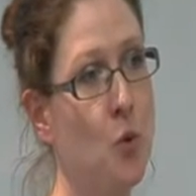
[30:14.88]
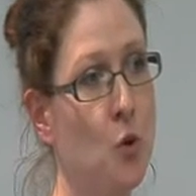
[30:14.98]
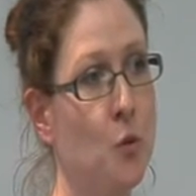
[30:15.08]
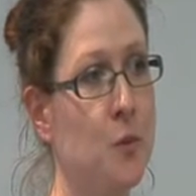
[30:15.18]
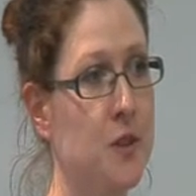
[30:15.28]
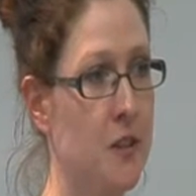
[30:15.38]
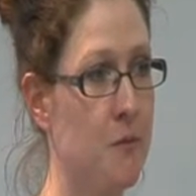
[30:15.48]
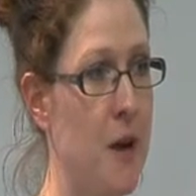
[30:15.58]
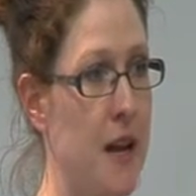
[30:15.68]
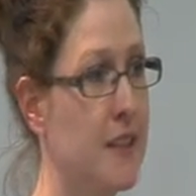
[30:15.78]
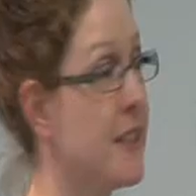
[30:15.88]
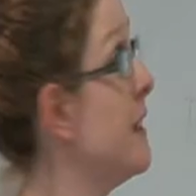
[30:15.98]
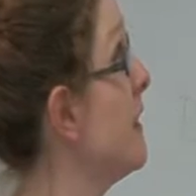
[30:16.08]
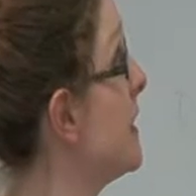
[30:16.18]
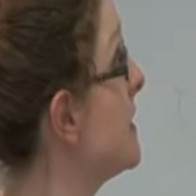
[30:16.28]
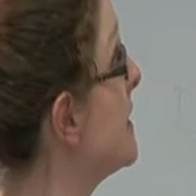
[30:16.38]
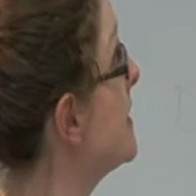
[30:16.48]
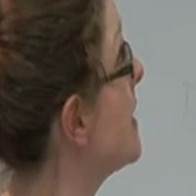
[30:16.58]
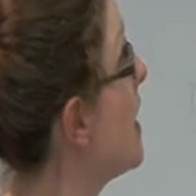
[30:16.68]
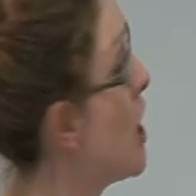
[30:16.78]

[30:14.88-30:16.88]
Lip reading: probes that are biotinylated.